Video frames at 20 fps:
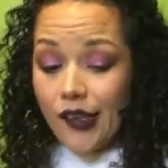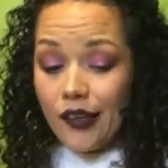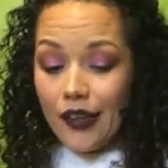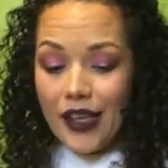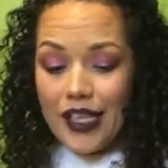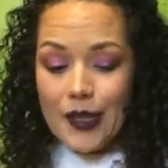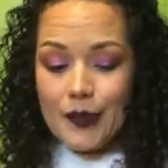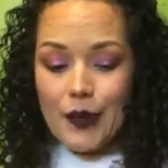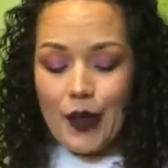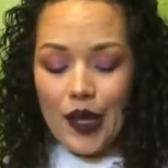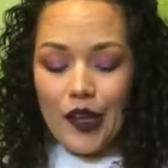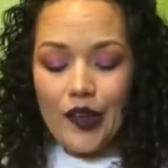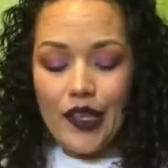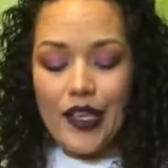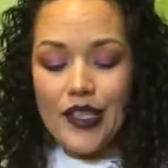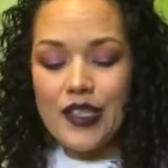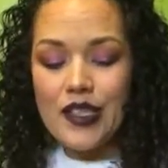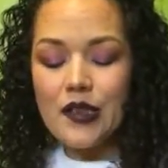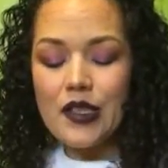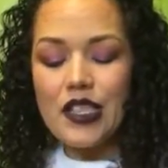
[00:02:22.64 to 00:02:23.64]
Last but not
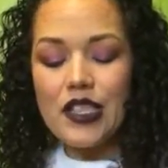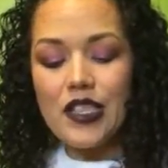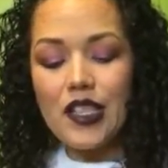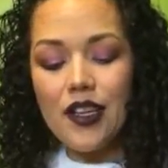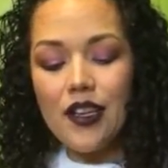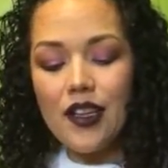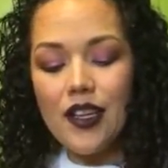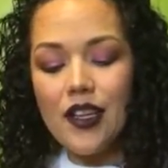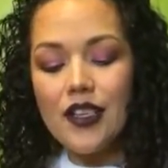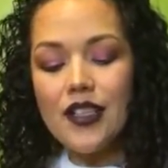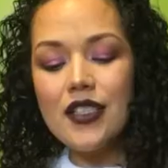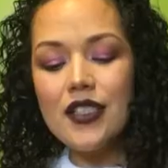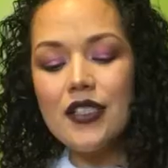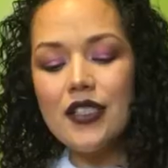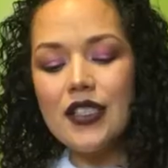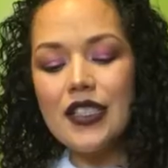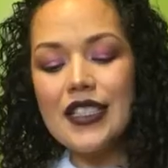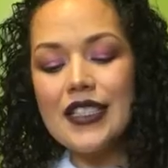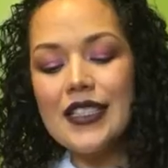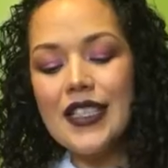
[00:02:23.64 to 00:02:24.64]
least, Stila
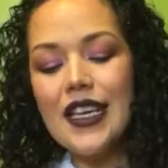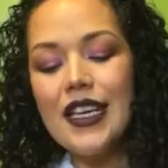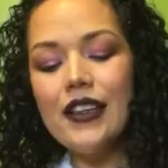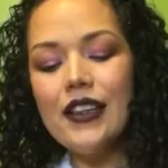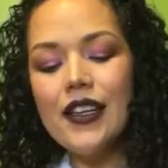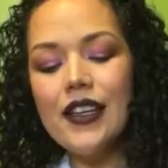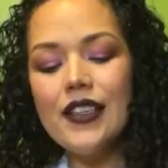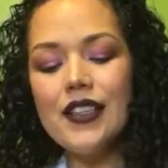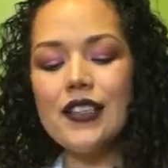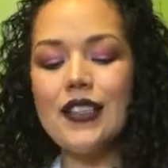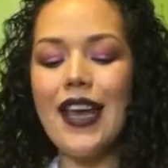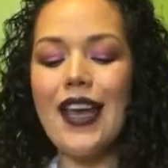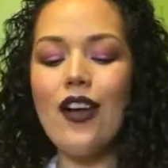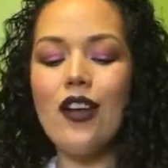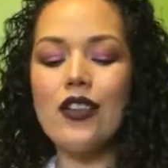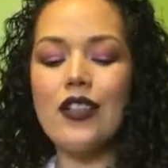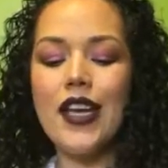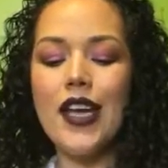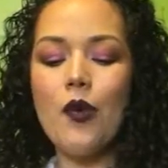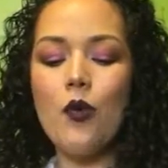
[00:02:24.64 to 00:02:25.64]
Stay
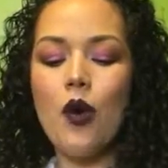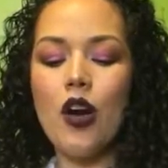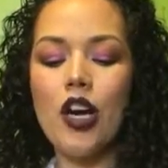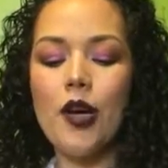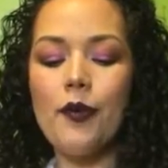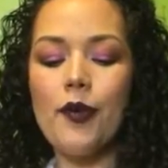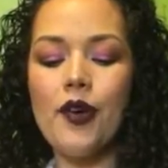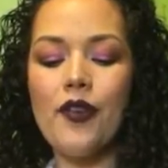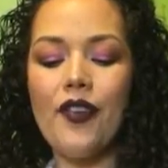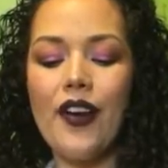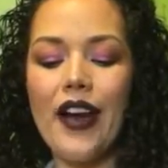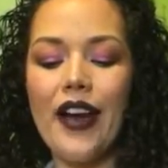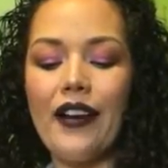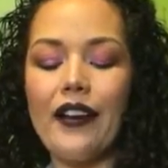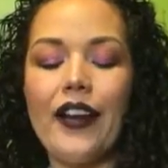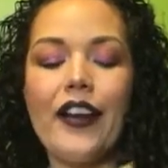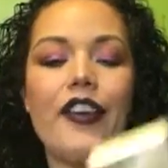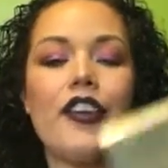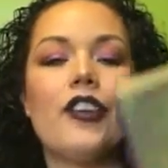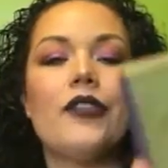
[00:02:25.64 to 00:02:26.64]
All Day Waterproof
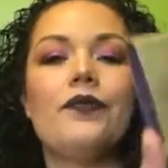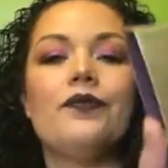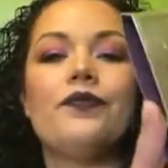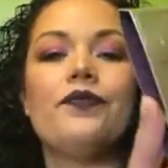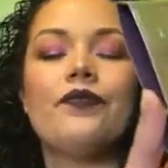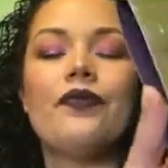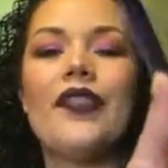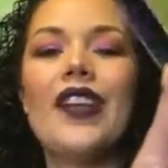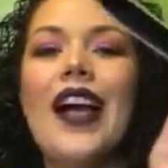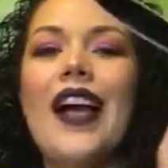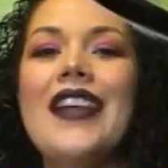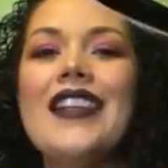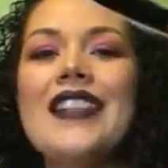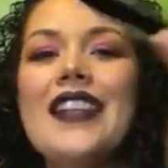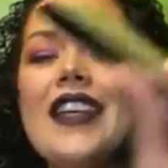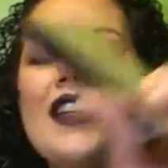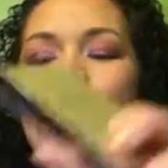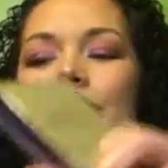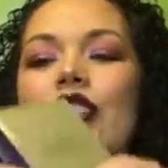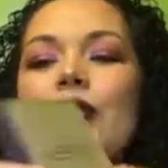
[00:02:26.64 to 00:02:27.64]
Eyeliner. I
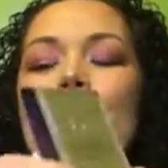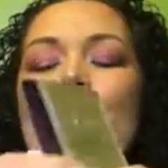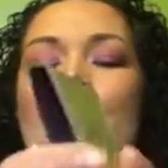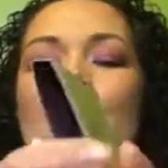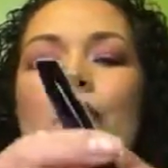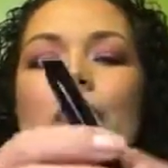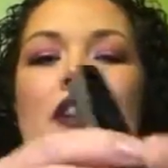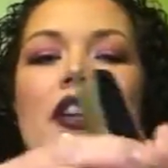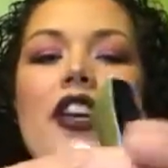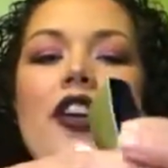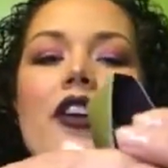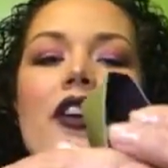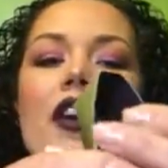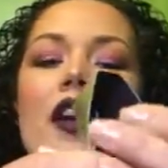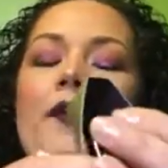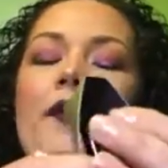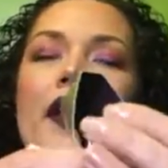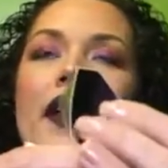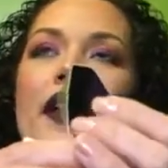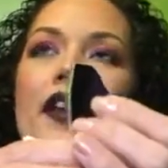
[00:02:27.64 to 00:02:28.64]
seen it was purple in here, and
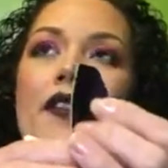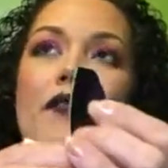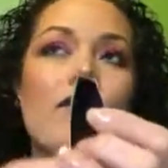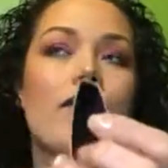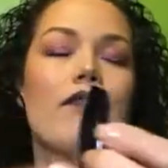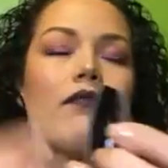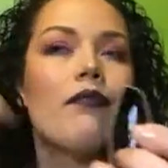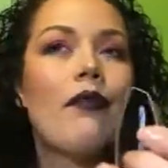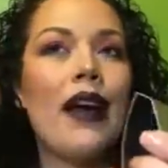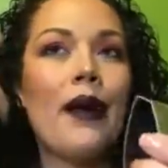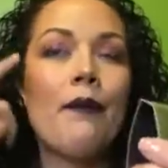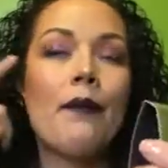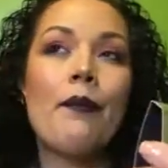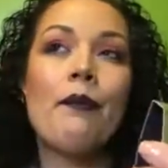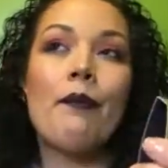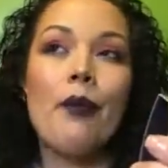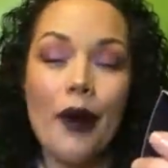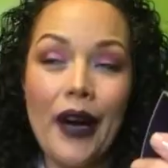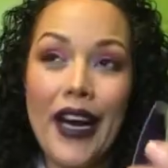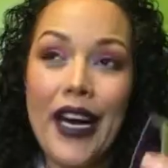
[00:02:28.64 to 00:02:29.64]
I'm like, my
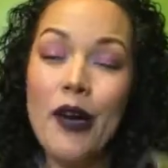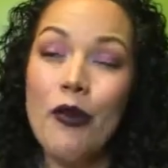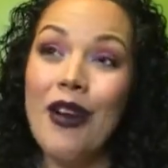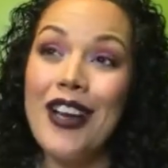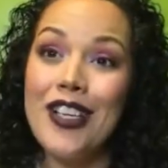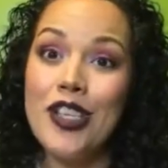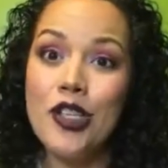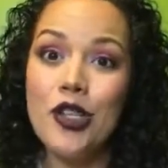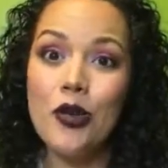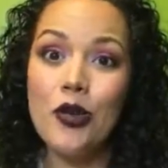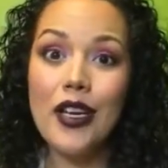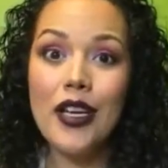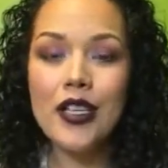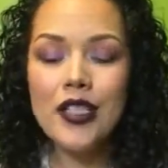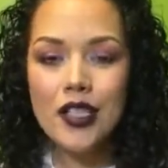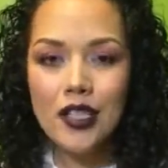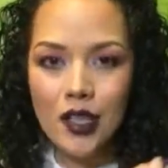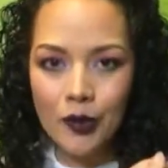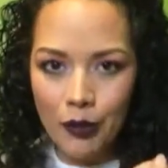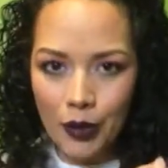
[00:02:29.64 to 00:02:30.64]
brain went to,
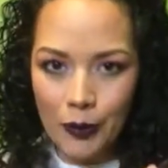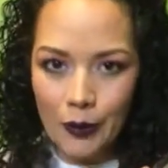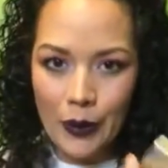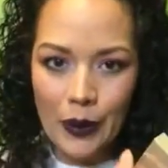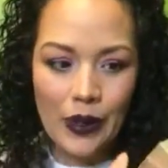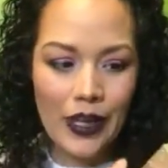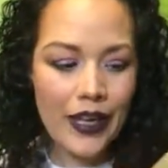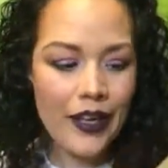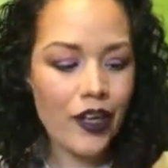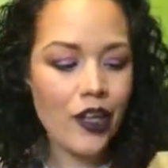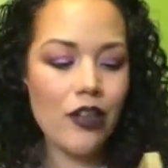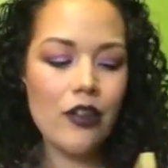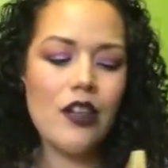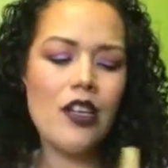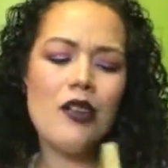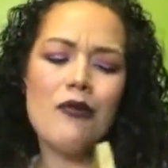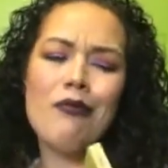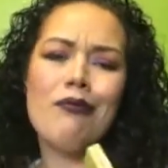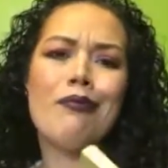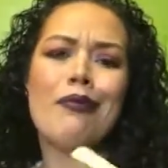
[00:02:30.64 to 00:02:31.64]
is it a purple liner?
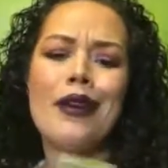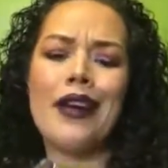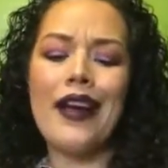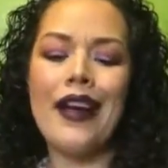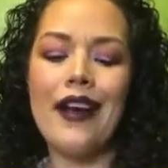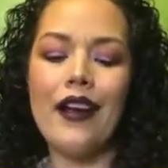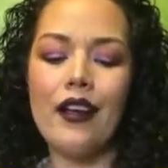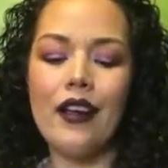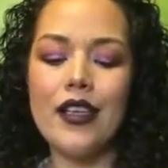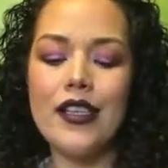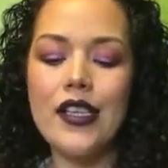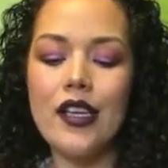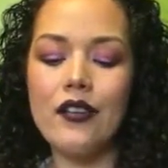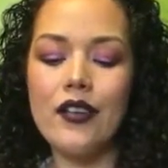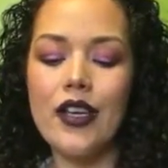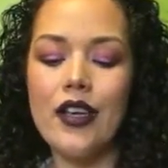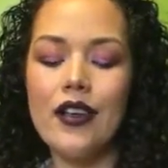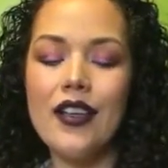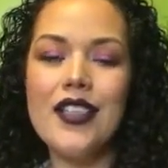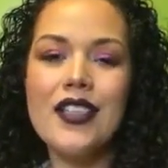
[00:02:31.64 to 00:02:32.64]
But I highly doubt
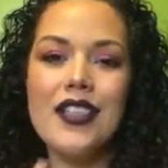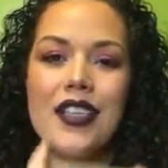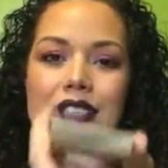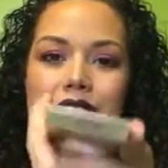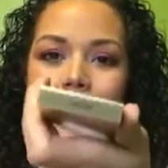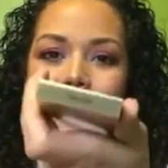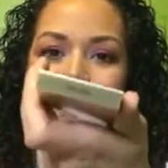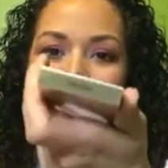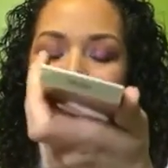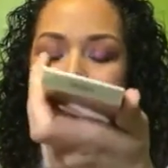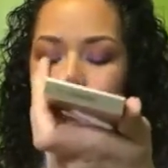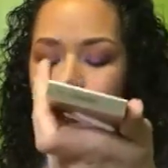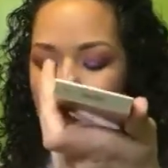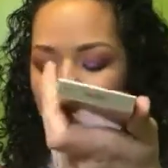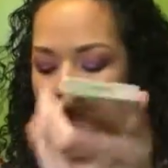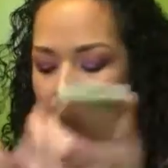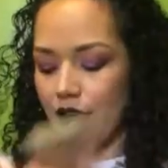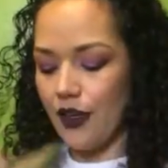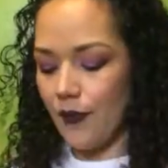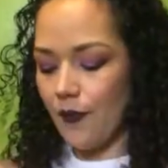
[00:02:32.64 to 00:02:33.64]
that. It says
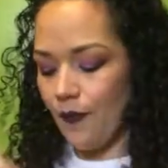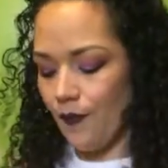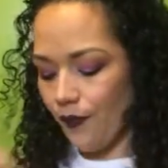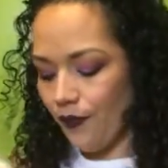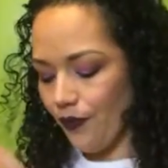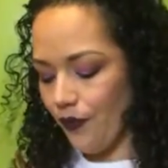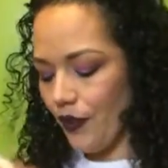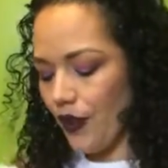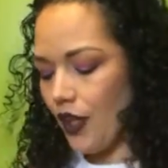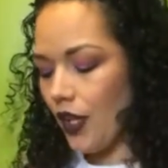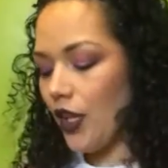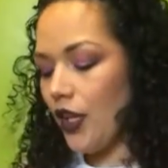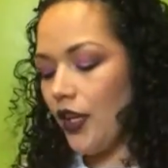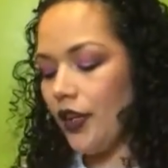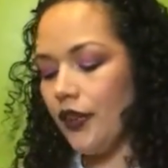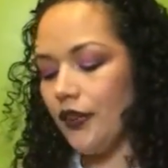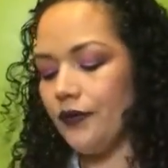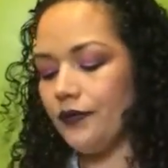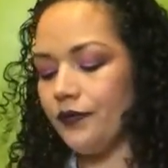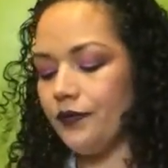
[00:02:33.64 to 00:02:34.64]
Intense
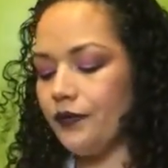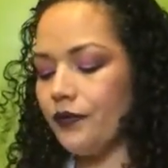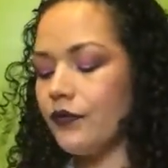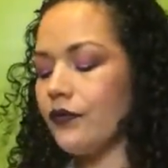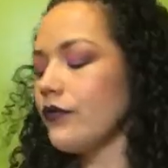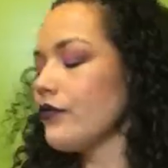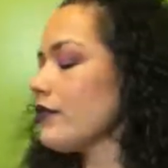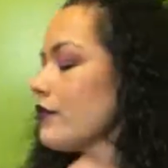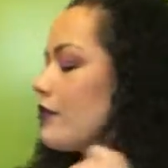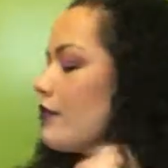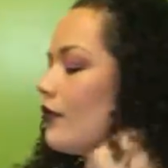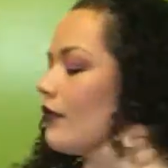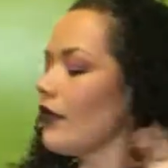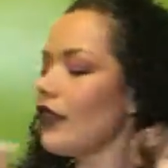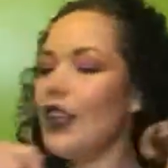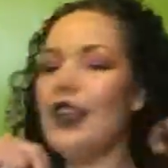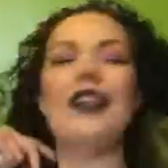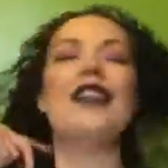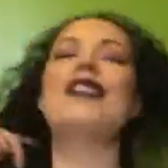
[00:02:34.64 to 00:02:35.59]
Bulk.